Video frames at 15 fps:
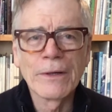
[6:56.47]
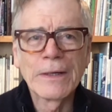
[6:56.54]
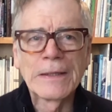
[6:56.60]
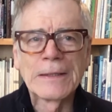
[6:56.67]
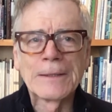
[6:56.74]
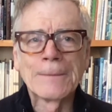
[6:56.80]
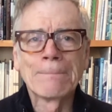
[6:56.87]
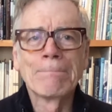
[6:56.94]

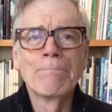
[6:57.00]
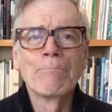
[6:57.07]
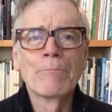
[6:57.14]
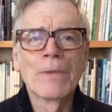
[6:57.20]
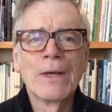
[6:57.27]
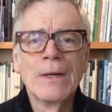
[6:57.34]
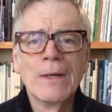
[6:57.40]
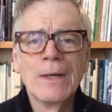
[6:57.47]

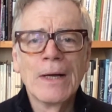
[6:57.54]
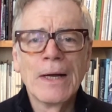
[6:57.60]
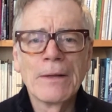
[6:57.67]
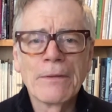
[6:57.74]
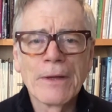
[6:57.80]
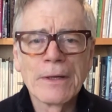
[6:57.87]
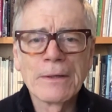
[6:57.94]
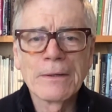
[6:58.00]

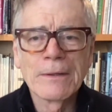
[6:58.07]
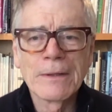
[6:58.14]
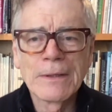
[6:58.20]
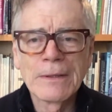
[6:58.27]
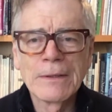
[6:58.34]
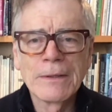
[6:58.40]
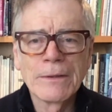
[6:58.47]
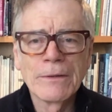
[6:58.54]
And then,
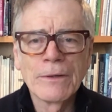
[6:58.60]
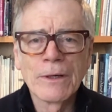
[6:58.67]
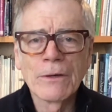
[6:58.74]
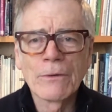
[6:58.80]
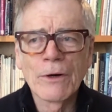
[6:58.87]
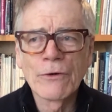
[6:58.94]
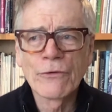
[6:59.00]
our